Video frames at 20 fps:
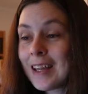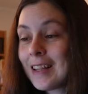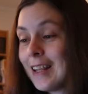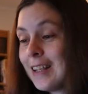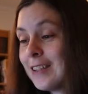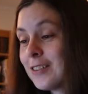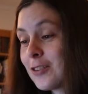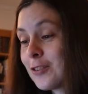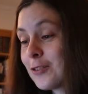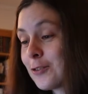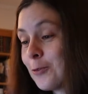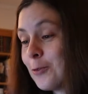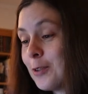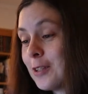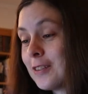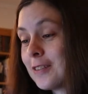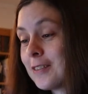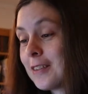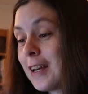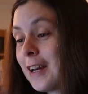let's just do
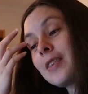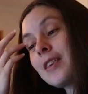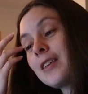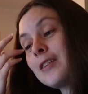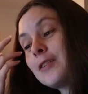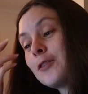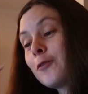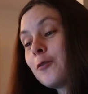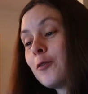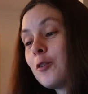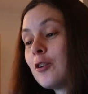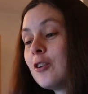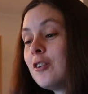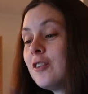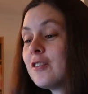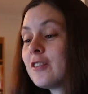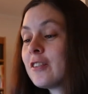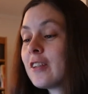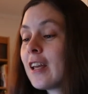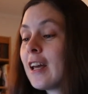it. So
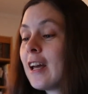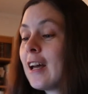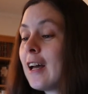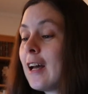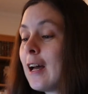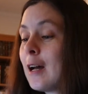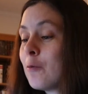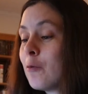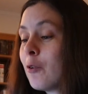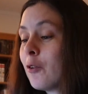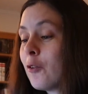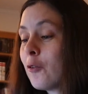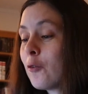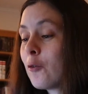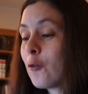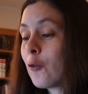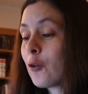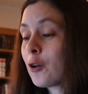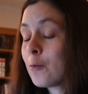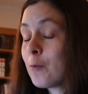first, I want to
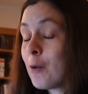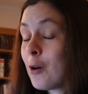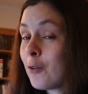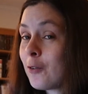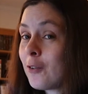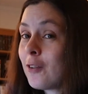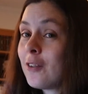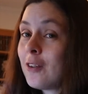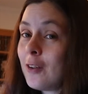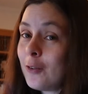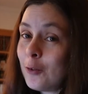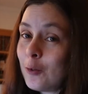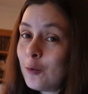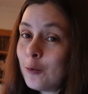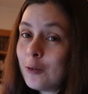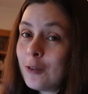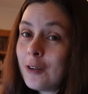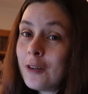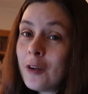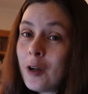talk about the
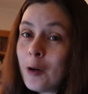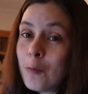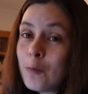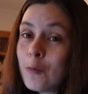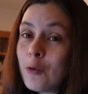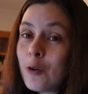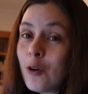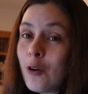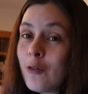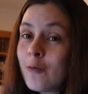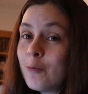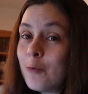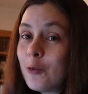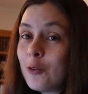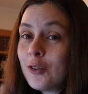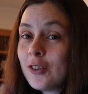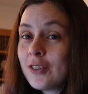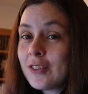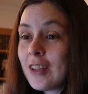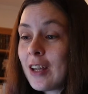total number of
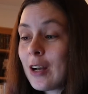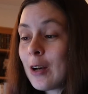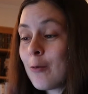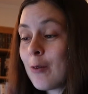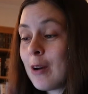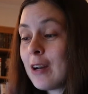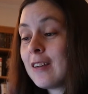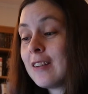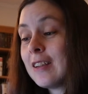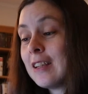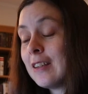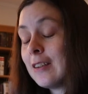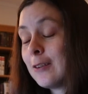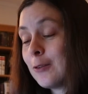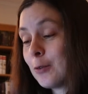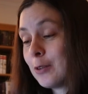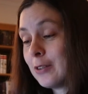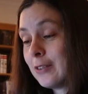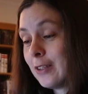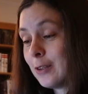books that I read in
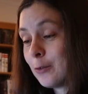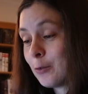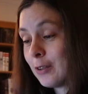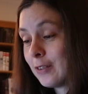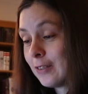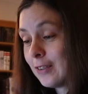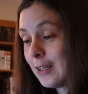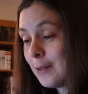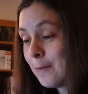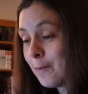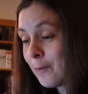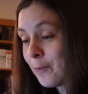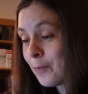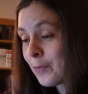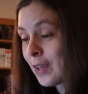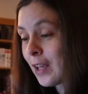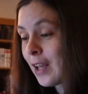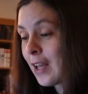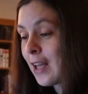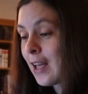2020.
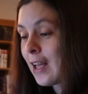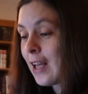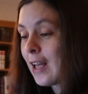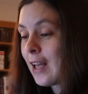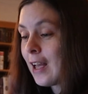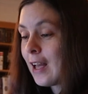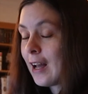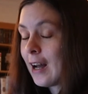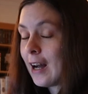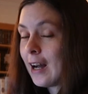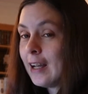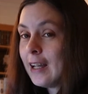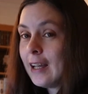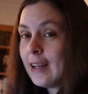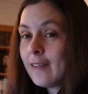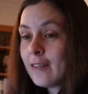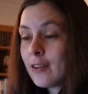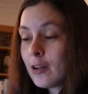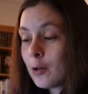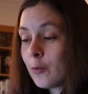I
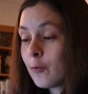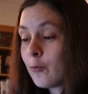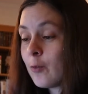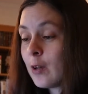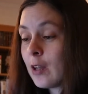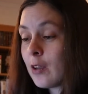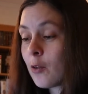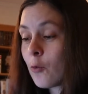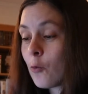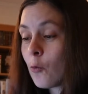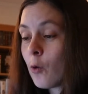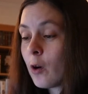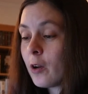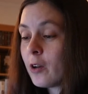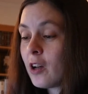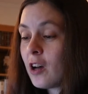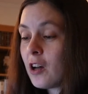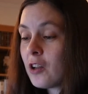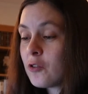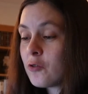ended up with
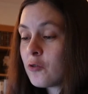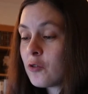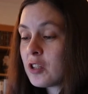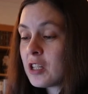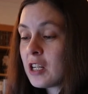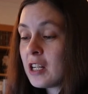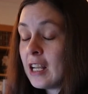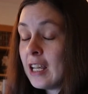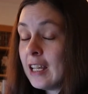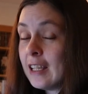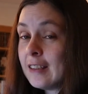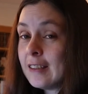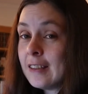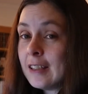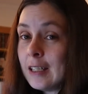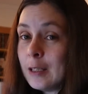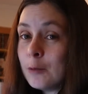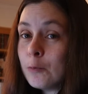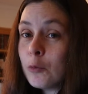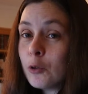
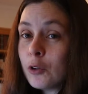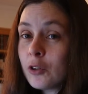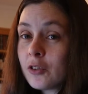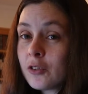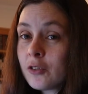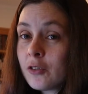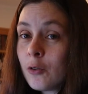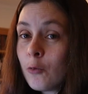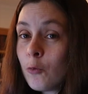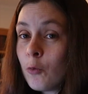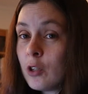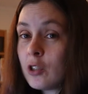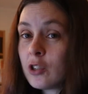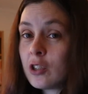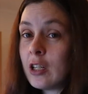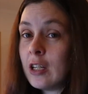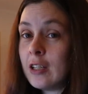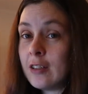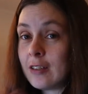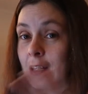118 books,
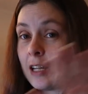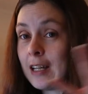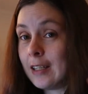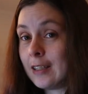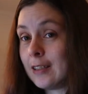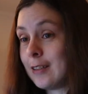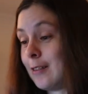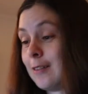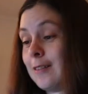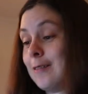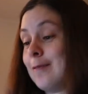which is like